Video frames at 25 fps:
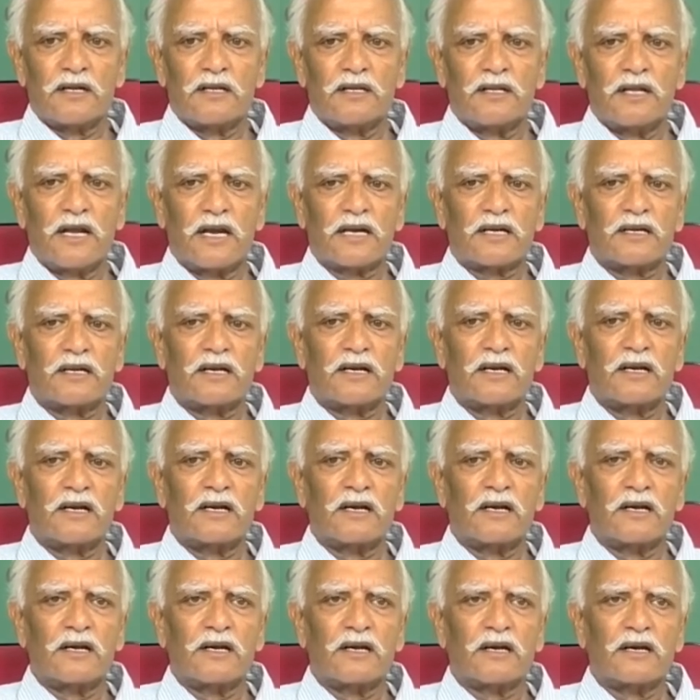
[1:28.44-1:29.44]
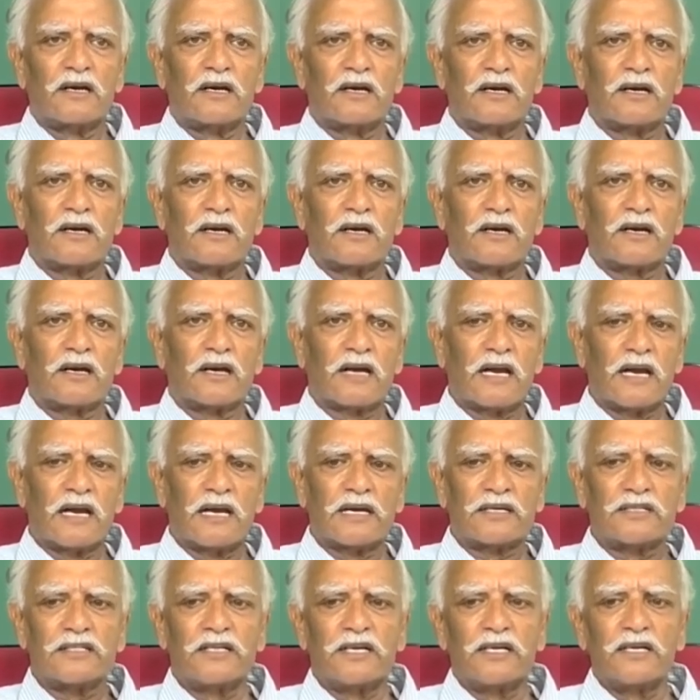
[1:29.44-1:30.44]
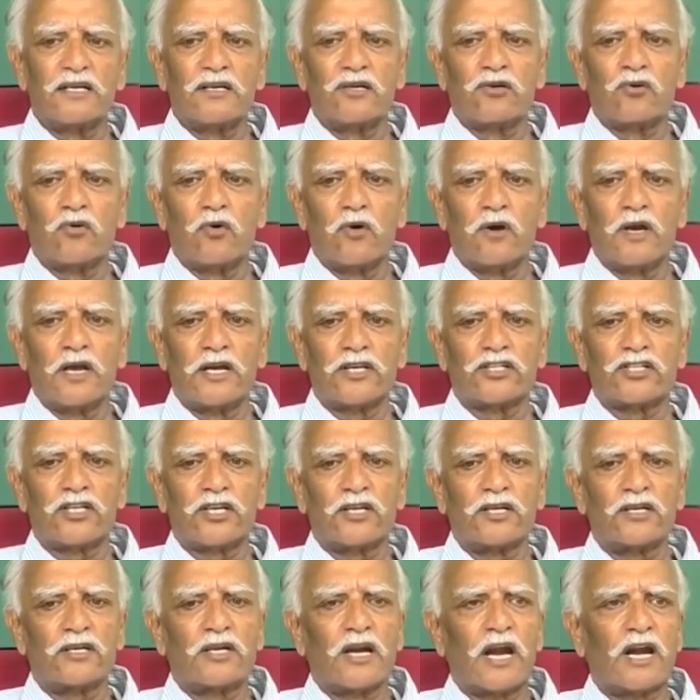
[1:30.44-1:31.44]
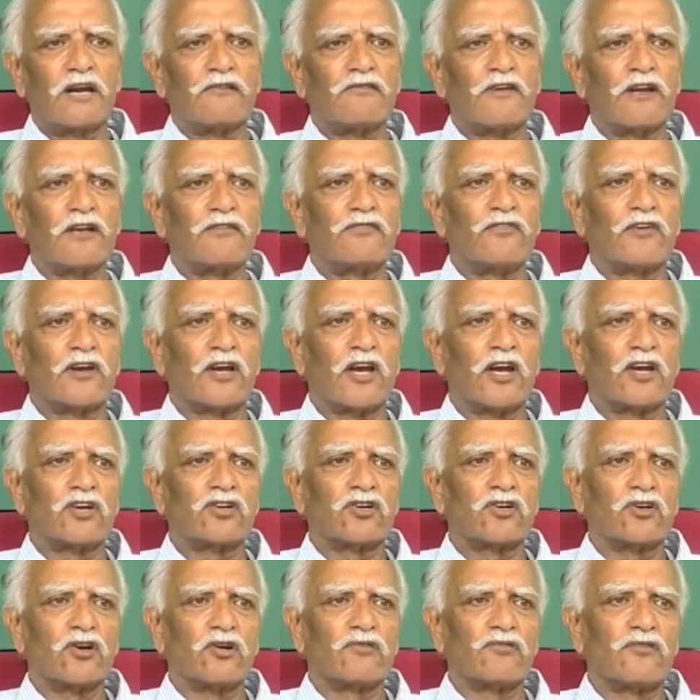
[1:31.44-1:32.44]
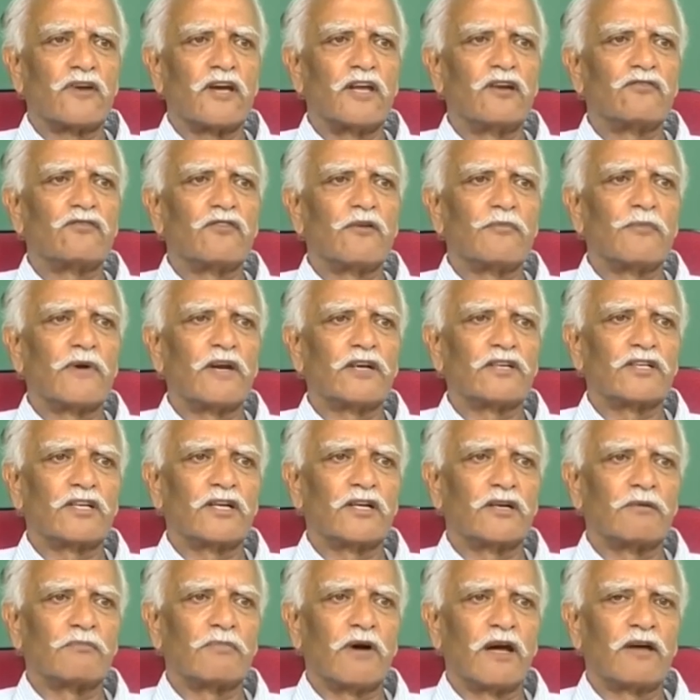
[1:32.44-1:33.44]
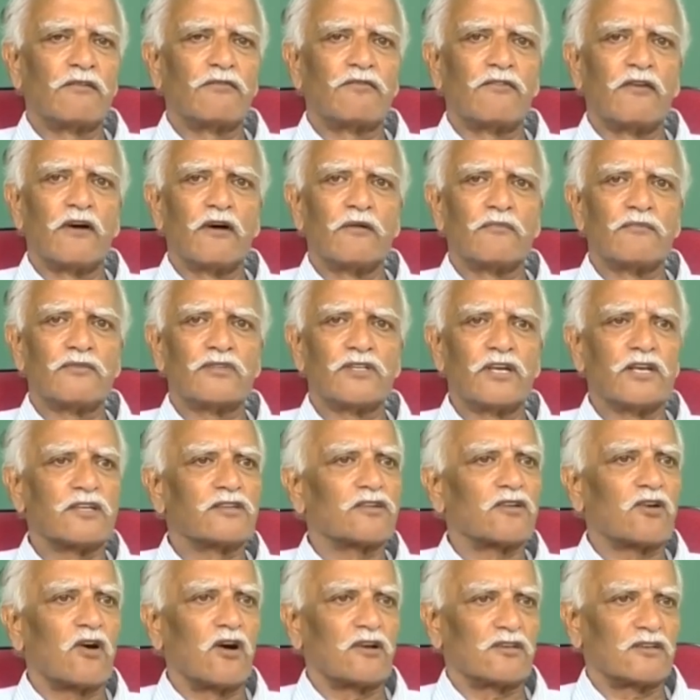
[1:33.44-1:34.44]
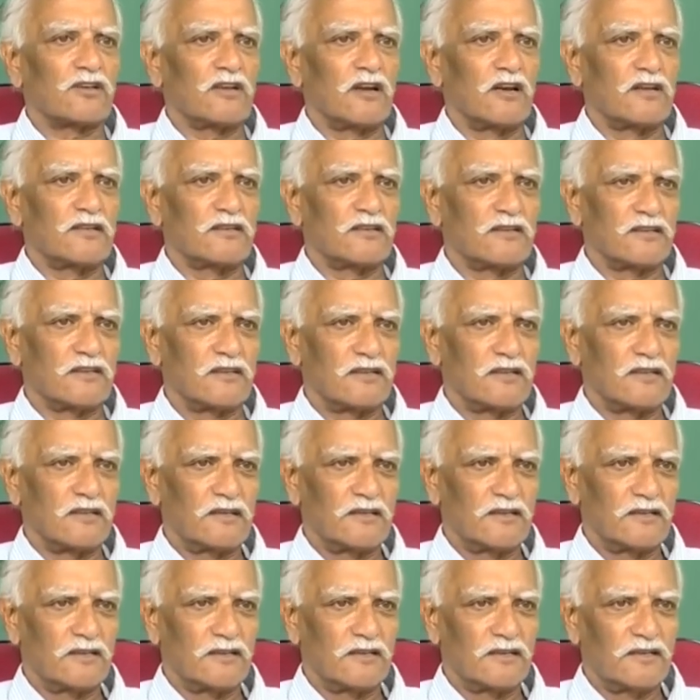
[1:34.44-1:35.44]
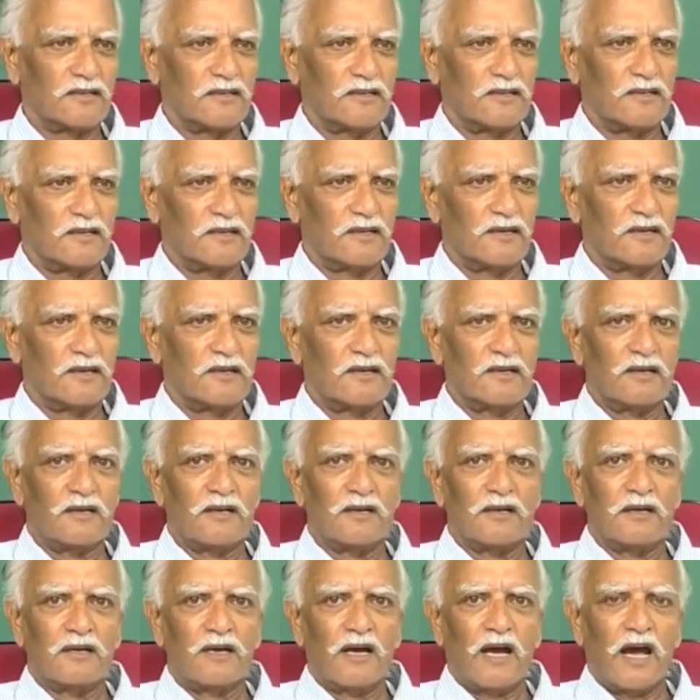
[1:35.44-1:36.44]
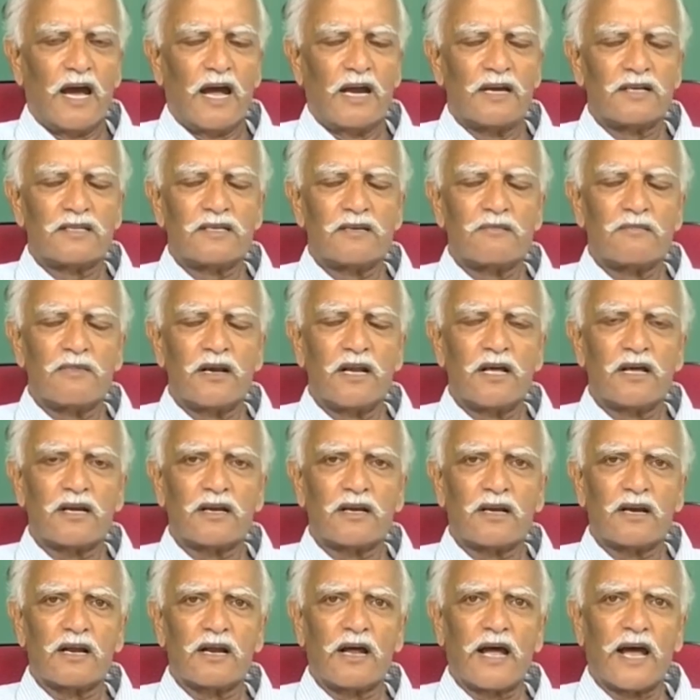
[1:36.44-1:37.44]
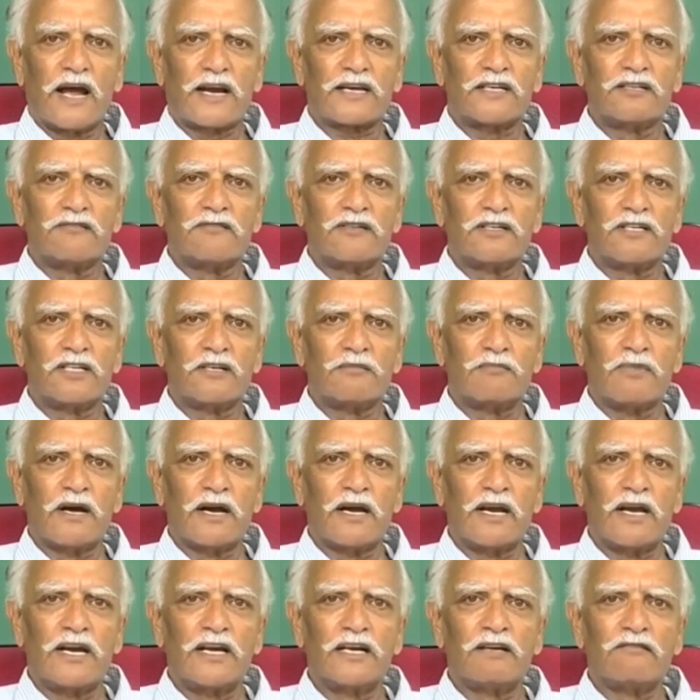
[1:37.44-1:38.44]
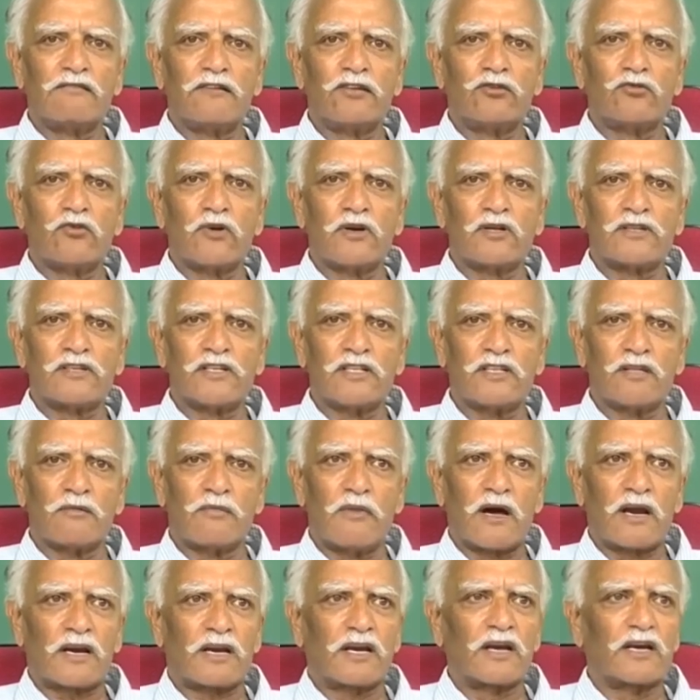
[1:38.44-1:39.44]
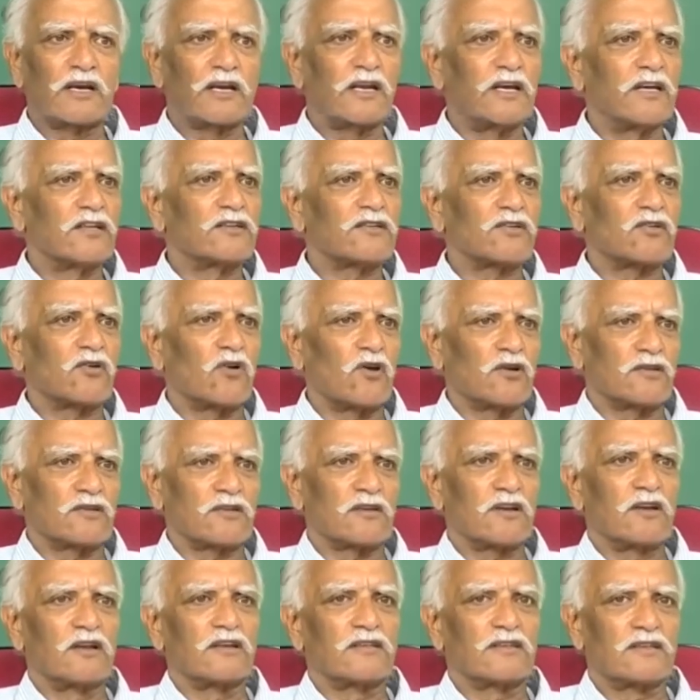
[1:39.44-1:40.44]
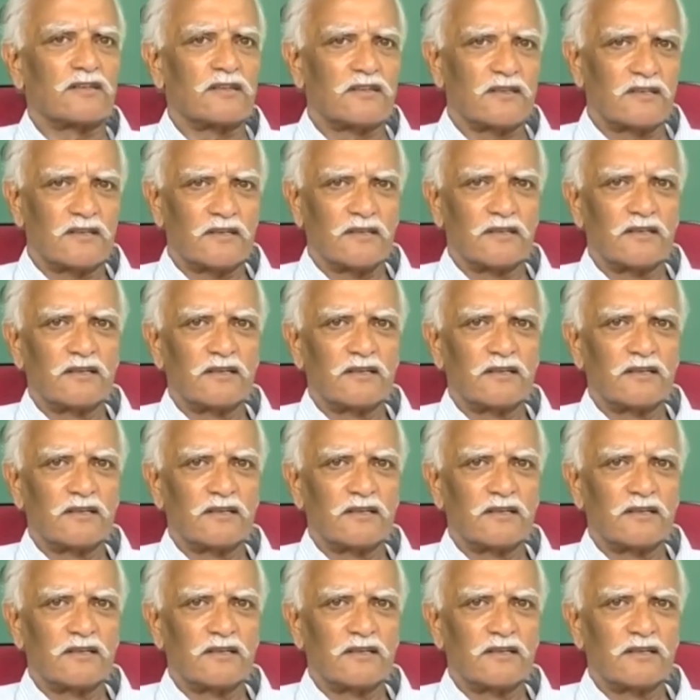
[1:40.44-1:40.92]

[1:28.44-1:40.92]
that collecting collation and verification of information by firms is costless and similar activity by individuals in the market is costless.